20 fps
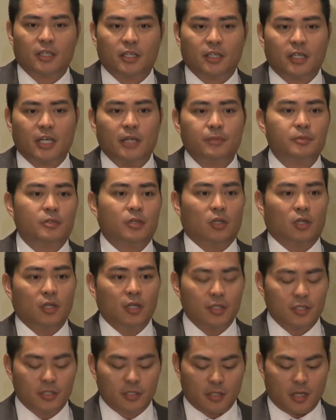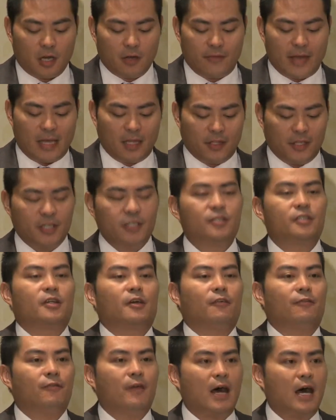keeps a list of at least
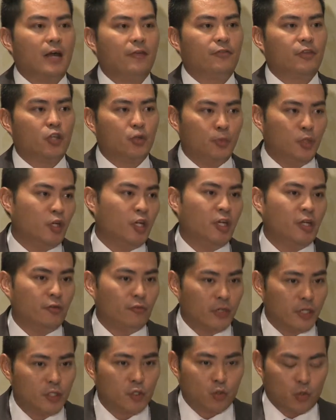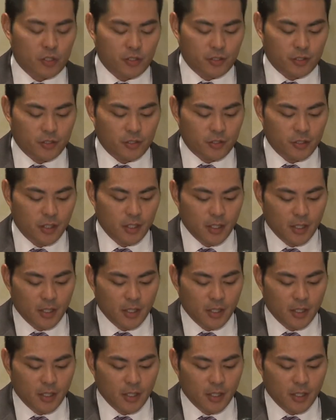5 community resources